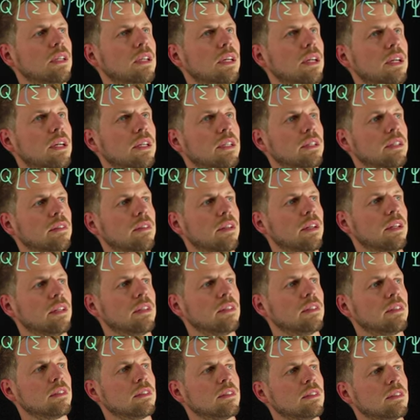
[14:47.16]
and
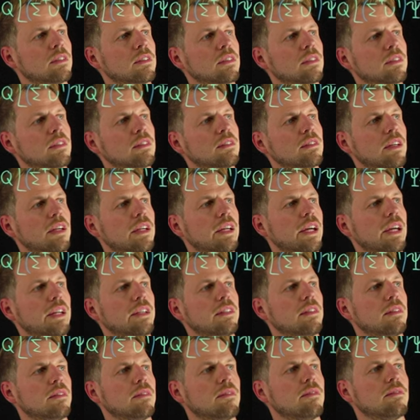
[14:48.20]
then psi hat.